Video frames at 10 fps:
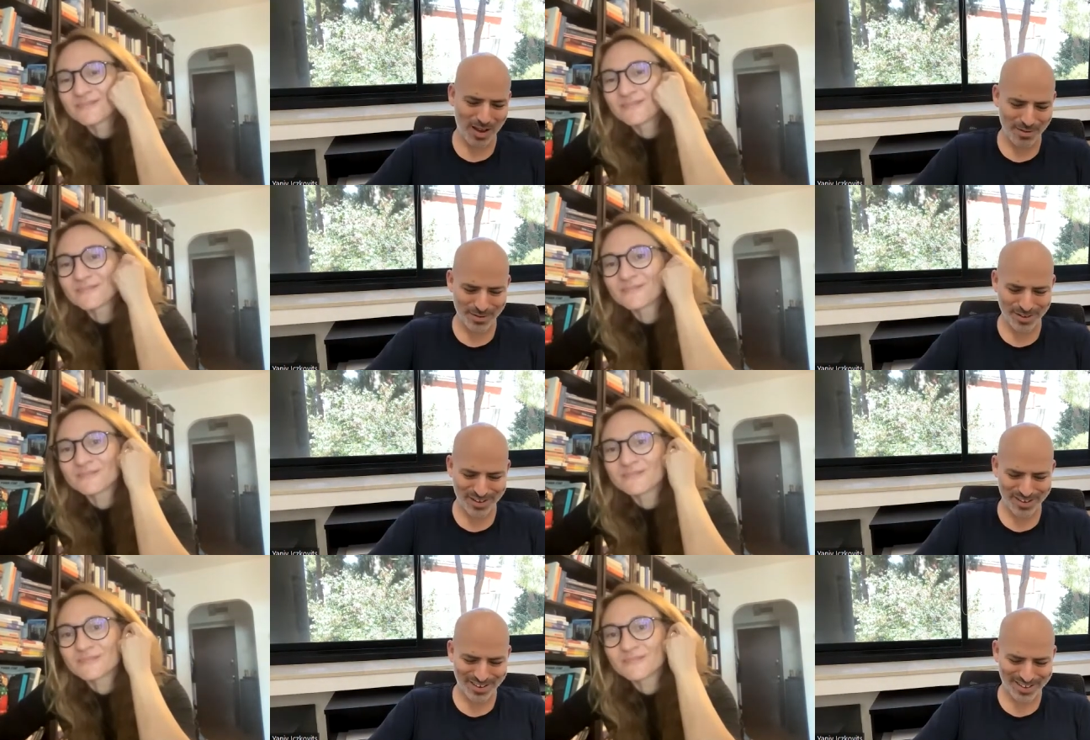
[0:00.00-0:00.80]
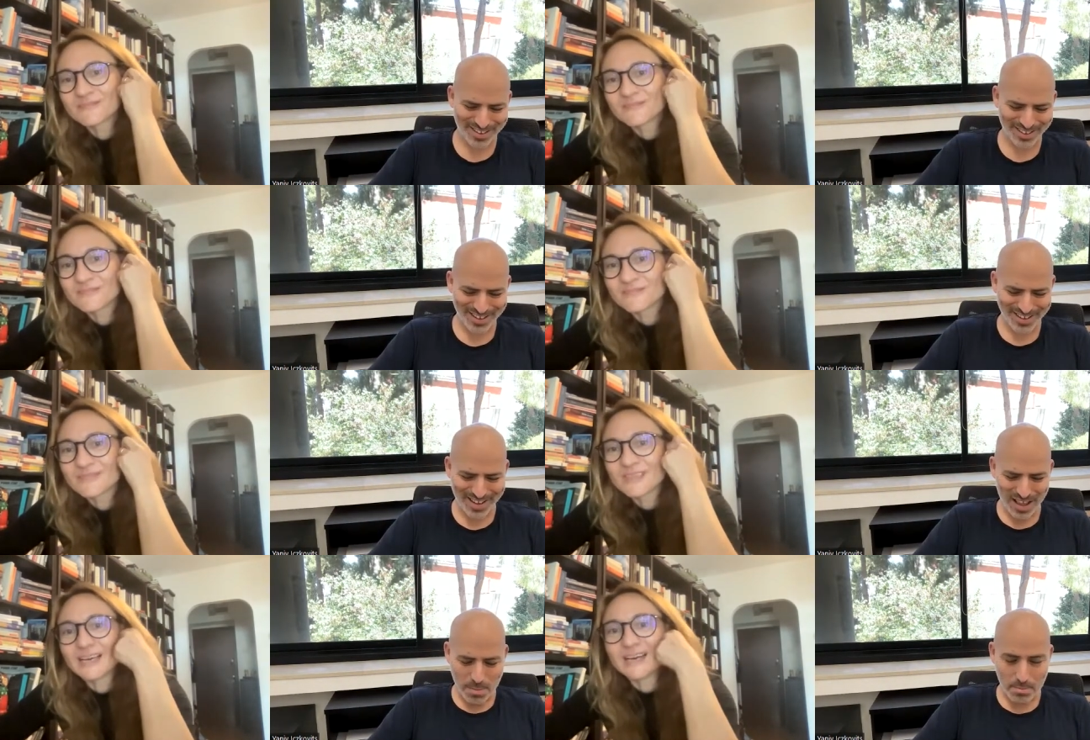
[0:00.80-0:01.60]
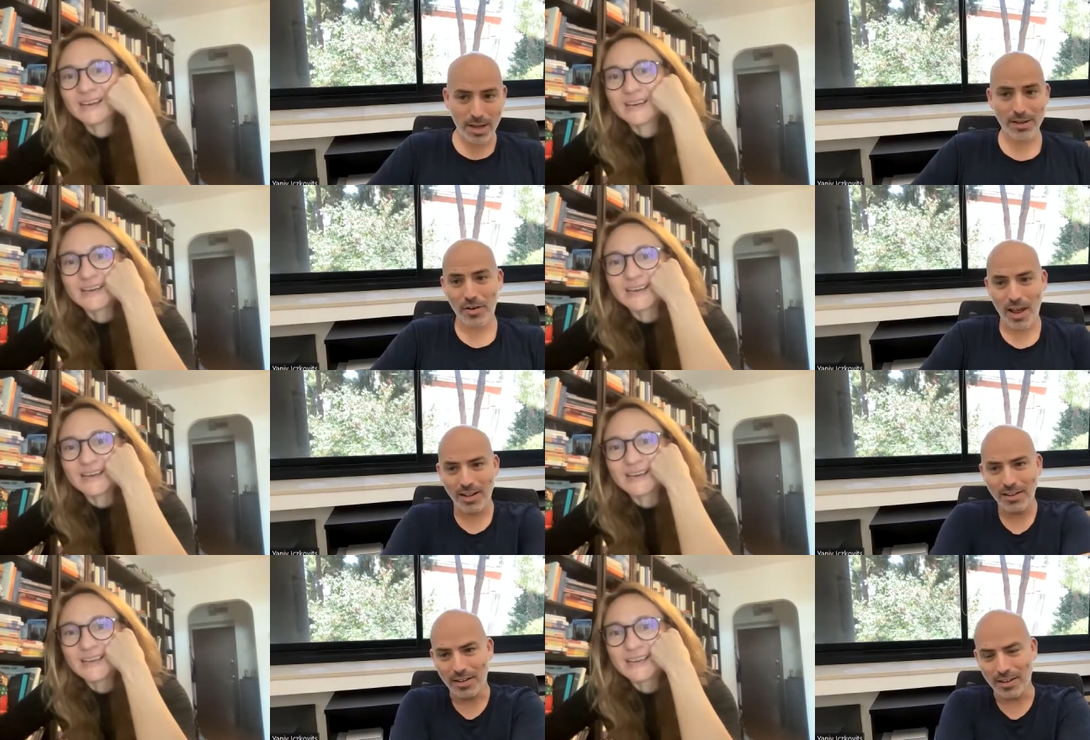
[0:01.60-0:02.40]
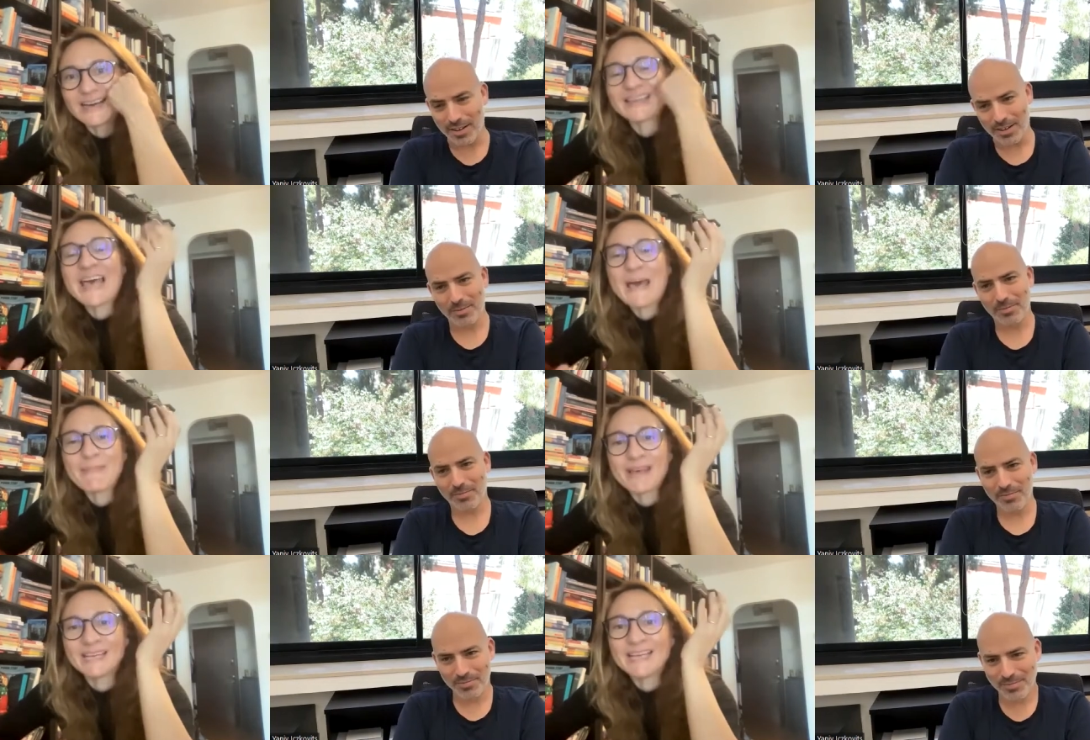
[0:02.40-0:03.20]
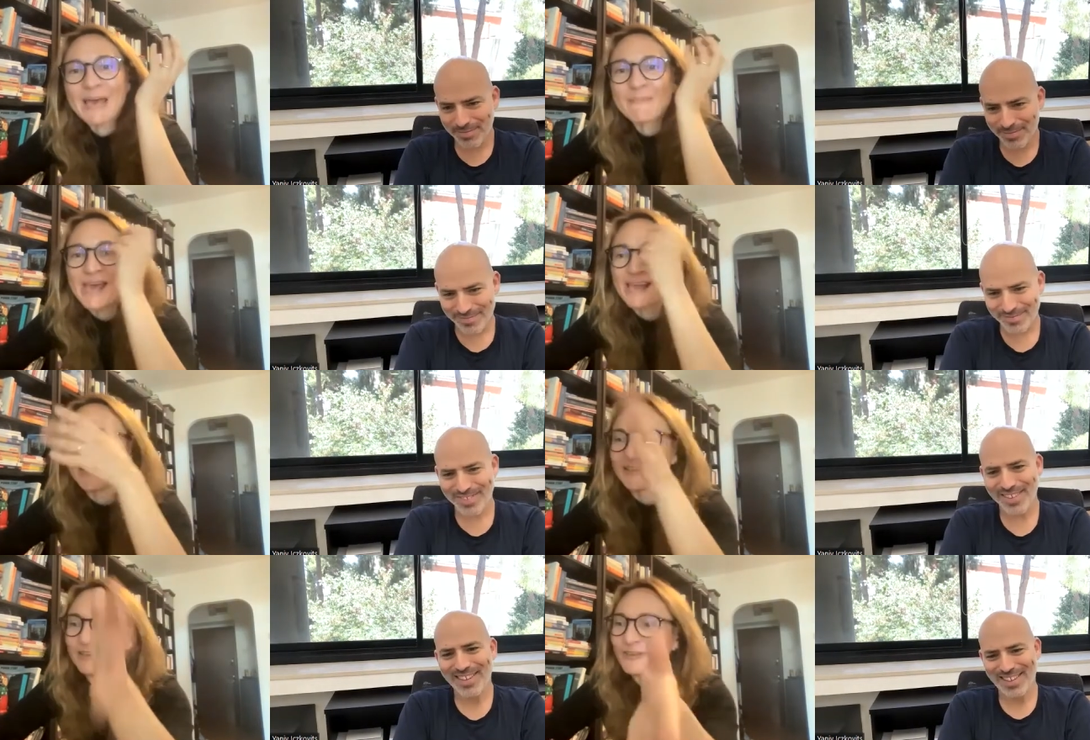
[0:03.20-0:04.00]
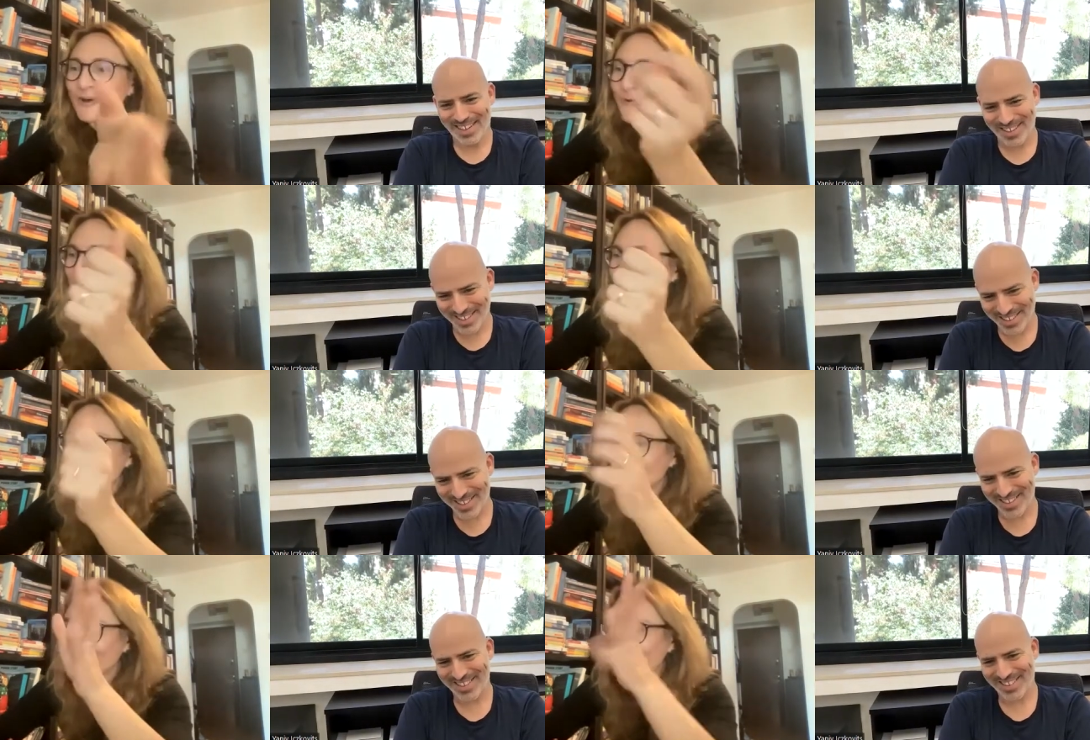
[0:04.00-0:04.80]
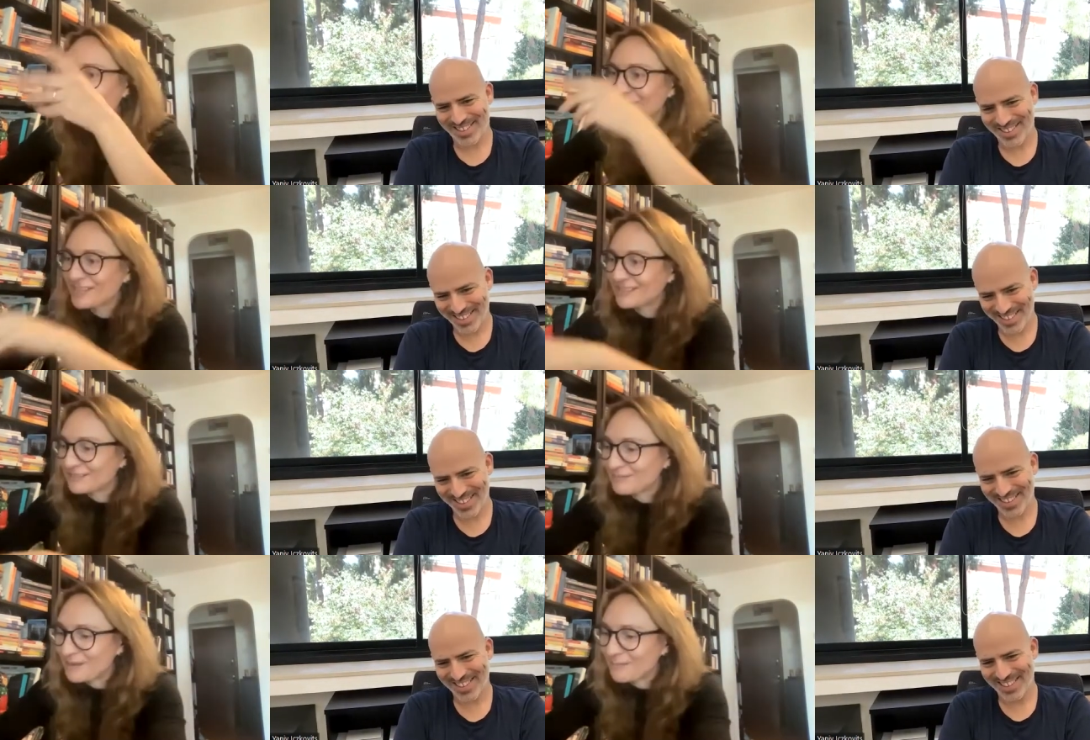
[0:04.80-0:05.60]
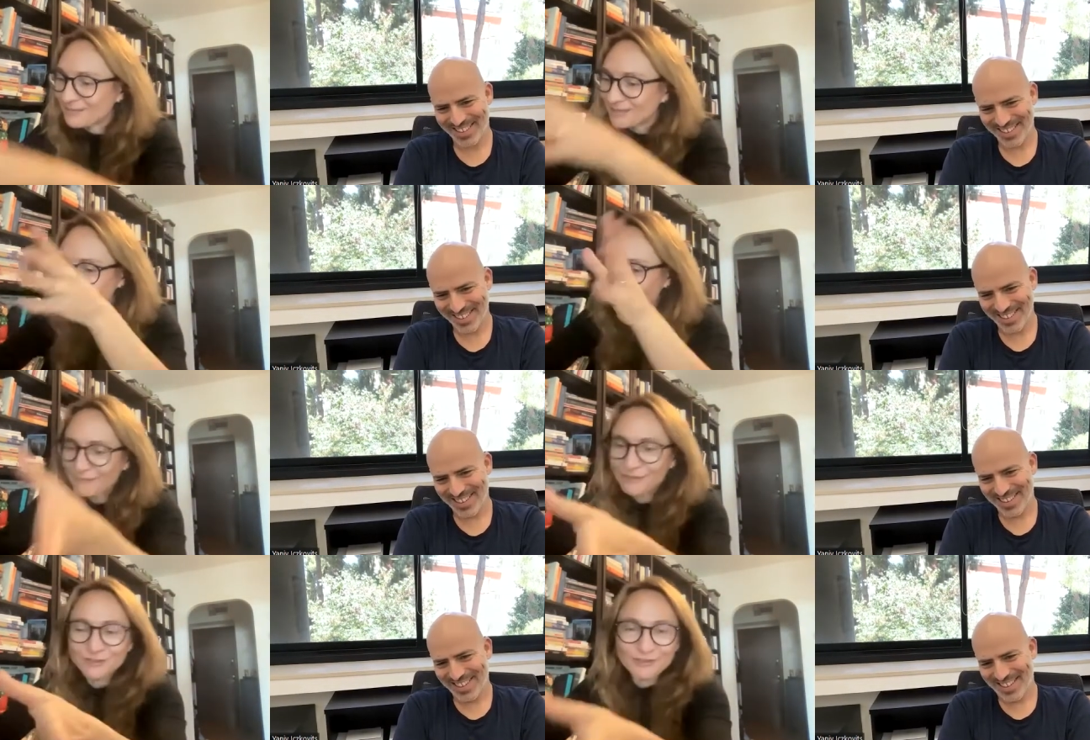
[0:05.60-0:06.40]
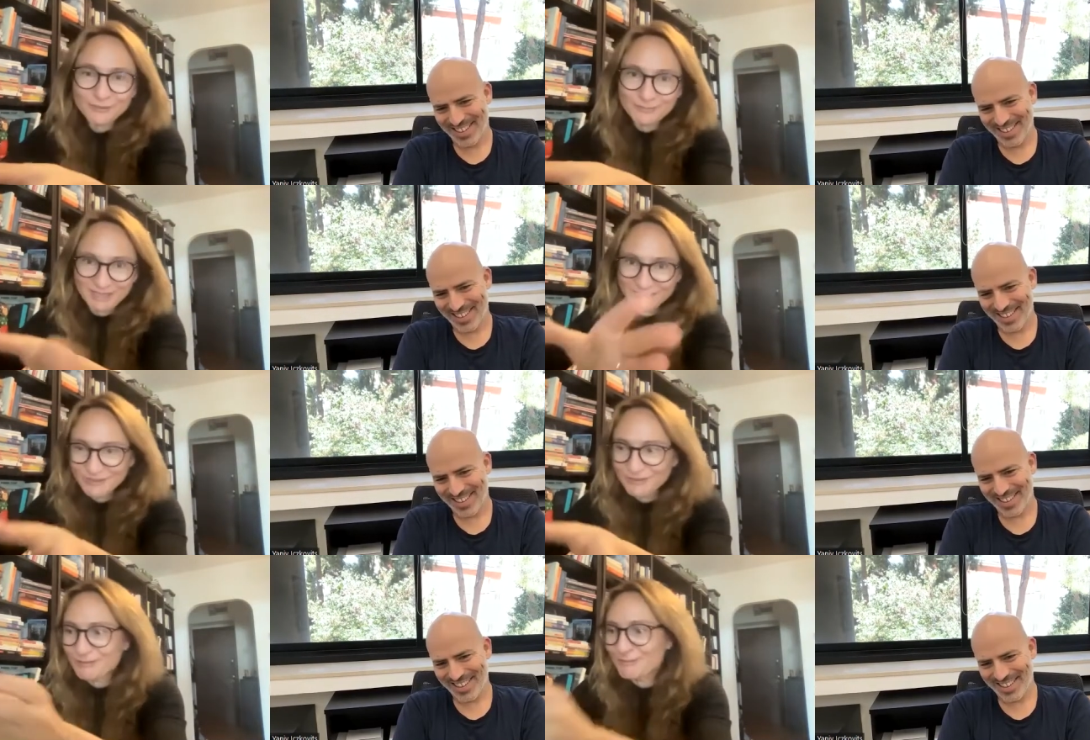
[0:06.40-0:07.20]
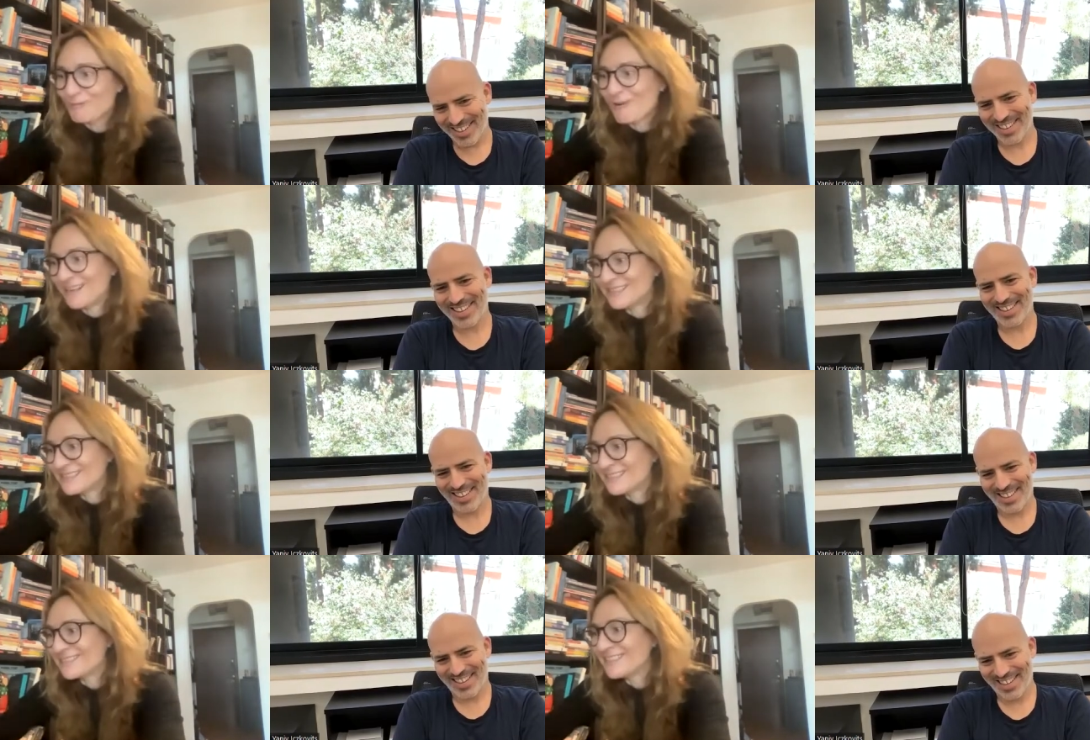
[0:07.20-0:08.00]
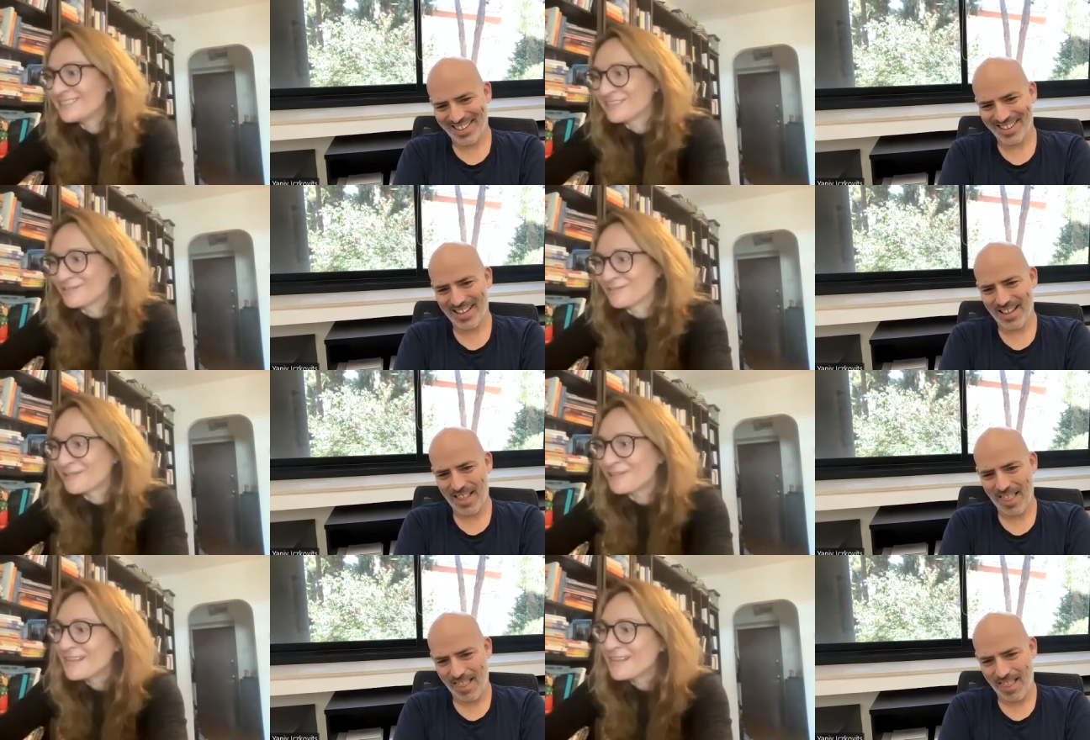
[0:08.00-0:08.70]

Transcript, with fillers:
Speaker 1: have a better ending. Unhappy,
Speaker 2: unhappy ending. You know, yes. Uh, I just remember uh, David Grossman told me once that yeah. literature.